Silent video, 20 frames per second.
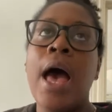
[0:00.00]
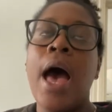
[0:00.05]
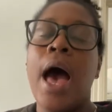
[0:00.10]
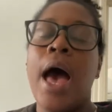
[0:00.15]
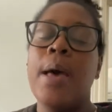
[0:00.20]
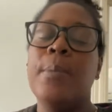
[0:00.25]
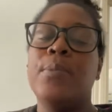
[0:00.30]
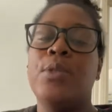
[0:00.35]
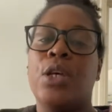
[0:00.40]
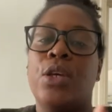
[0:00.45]

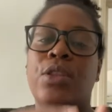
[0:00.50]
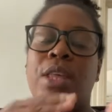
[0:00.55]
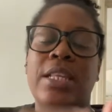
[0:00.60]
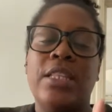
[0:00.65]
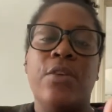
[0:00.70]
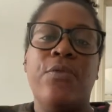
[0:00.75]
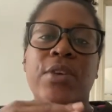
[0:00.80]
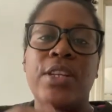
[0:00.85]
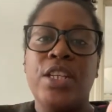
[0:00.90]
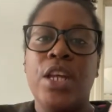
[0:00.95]
And so there's
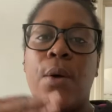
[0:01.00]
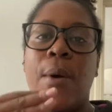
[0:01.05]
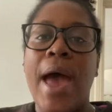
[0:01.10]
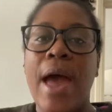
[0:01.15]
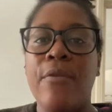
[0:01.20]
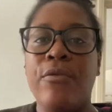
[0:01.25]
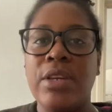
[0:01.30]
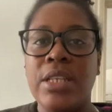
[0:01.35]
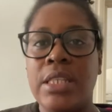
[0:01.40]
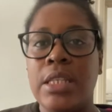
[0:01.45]
a video
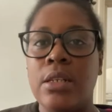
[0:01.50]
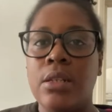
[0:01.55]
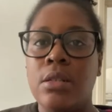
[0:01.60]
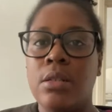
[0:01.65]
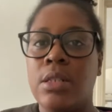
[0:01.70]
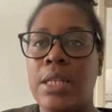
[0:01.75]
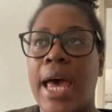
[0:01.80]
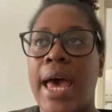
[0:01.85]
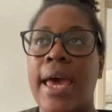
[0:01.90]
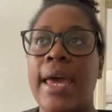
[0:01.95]
every single
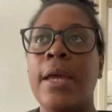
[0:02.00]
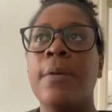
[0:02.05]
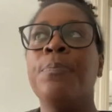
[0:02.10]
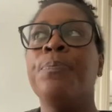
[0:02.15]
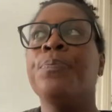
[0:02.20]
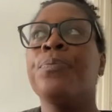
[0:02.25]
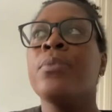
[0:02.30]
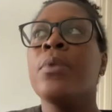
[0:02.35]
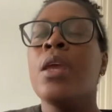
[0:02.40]
day.